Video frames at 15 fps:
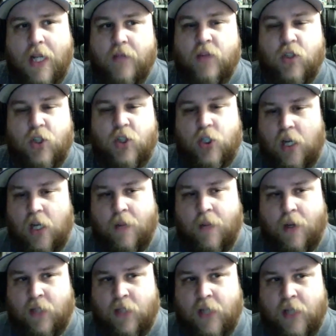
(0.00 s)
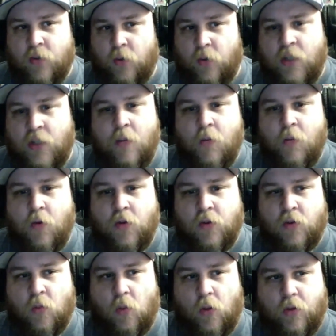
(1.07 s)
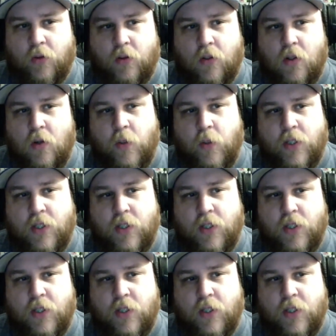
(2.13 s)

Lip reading: gives a shit about dinosaurs anymore in this world, which